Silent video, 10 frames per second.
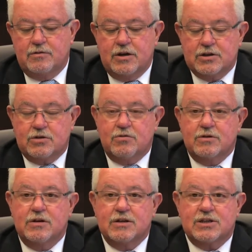it's
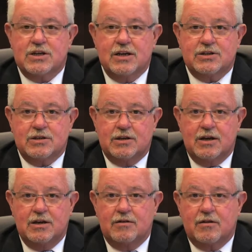going to
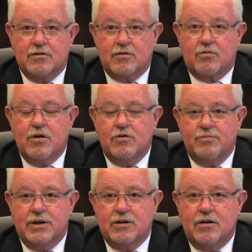necessitate that the
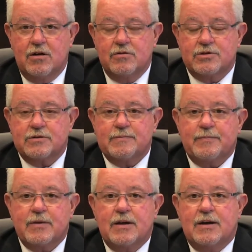road be closed.
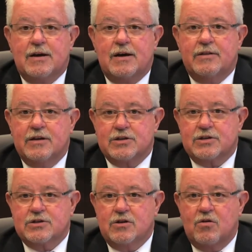
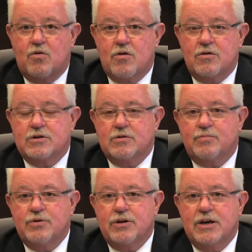This is in order to
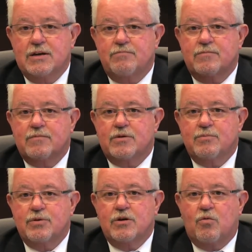put
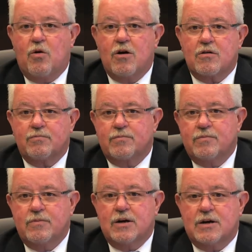a water
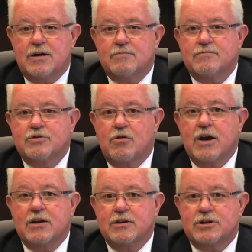
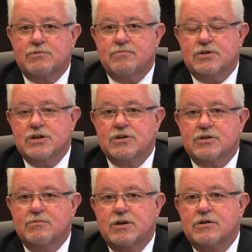drainage
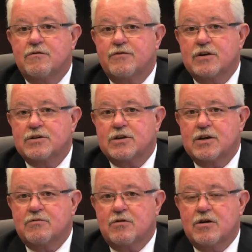system under
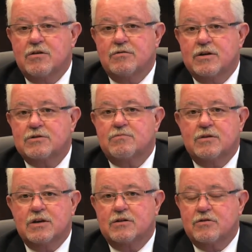Fieldstown Road
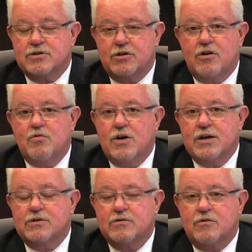that there's no
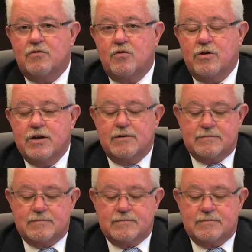way to avoid